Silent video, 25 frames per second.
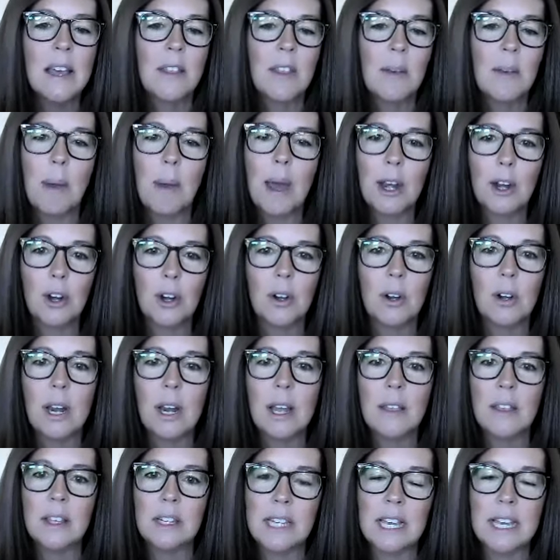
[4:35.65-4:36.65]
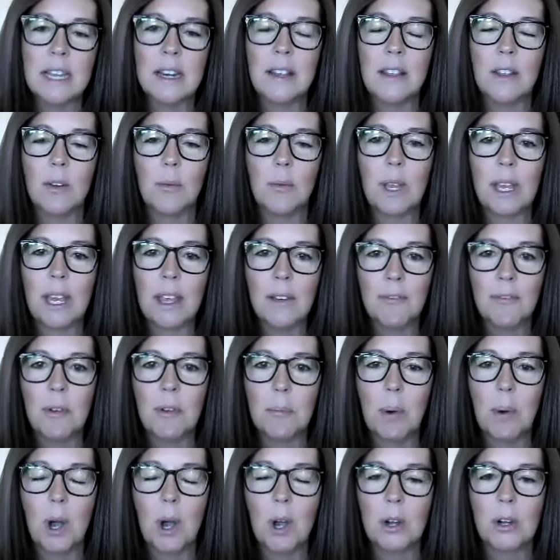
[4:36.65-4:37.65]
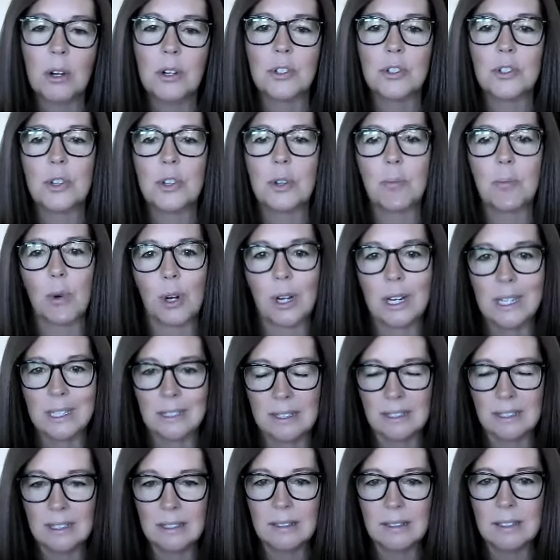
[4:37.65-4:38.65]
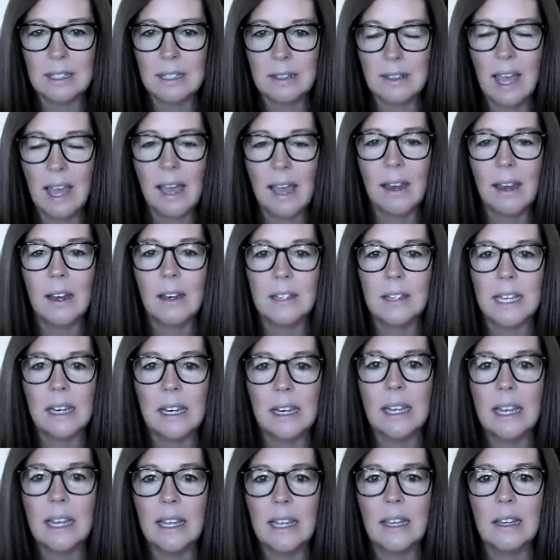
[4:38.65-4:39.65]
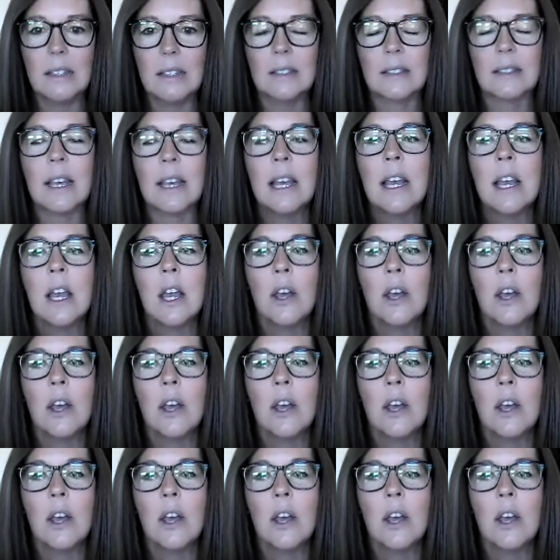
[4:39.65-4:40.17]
The better the data that we get from partners, the more consistent that data is,